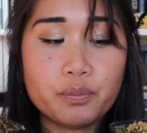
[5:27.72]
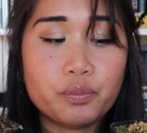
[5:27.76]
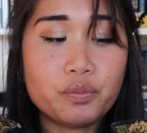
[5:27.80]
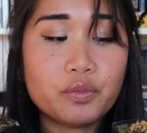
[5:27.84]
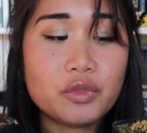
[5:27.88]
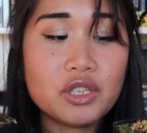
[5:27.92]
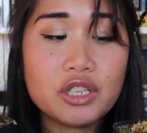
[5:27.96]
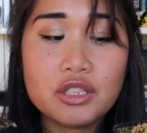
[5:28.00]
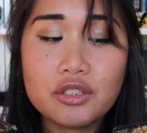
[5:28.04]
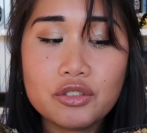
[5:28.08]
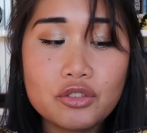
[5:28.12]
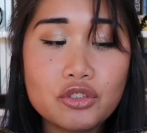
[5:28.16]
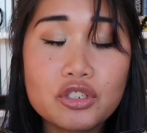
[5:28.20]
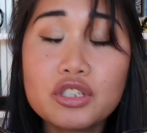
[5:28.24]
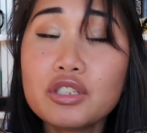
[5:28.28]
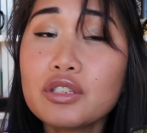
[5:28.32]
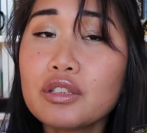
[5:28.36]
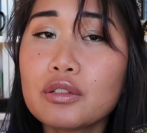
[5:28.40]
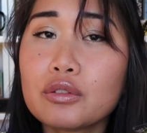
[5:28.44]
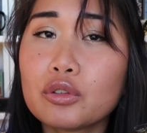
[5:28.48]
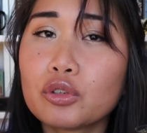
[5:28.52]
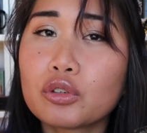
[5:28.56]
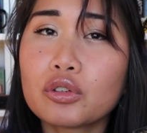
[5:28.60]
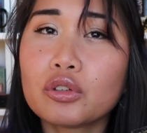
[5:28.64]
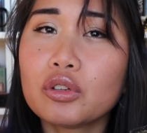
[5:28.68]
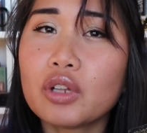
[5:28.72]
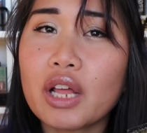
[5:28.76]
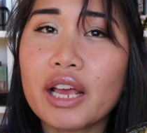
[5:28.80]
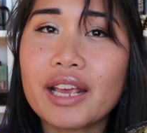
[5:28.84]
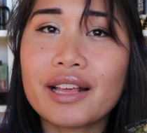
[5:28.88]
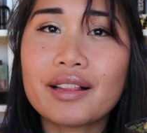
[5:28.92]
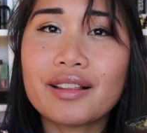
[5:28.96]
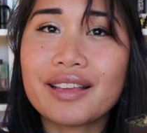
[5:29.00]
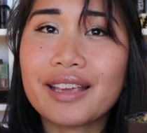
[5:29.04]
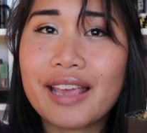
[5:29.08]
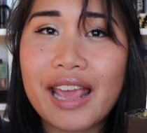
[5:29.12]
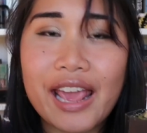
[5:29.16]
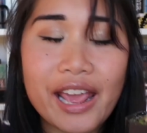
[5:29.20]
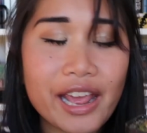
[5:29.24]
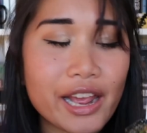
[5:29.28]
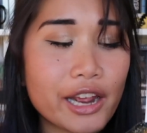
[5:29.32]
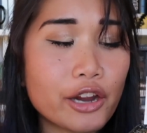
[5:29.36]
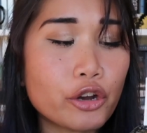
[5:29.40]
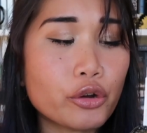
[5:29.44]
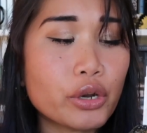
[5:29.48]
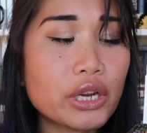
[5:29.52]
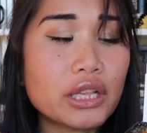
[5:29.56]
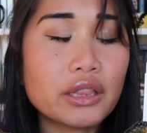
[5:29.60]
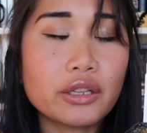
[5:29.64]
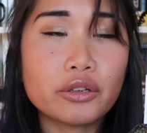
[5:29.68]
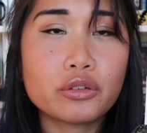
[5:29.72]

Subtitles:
These just look like hairy